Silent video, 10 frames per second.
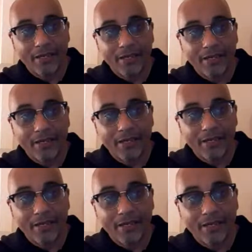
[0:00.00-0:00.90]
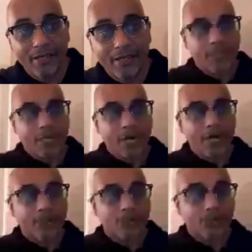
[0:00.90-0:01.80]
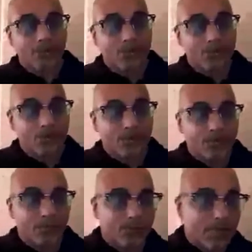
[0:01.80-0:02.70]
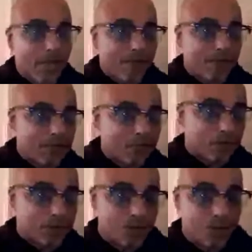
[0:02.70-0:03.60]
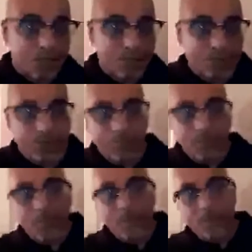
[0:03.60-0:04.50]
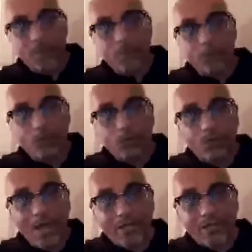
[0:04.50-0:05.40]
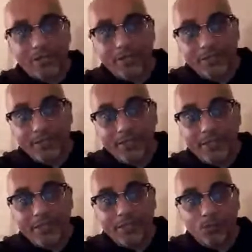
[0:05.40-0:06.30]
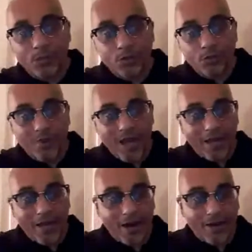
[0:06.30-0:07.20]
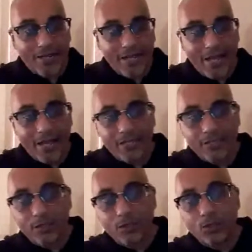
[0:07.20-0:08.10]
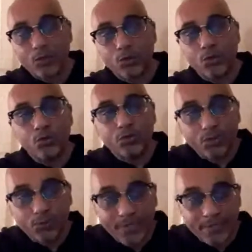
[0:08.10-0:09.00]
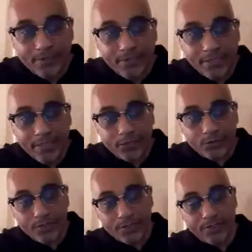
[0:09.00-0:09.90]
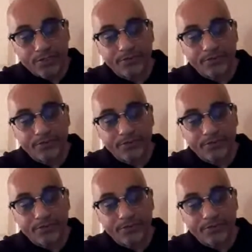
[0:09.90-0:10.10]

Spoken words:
car loans usually have interest on them. So you actually, when you buy a car cash, you surrender the interest.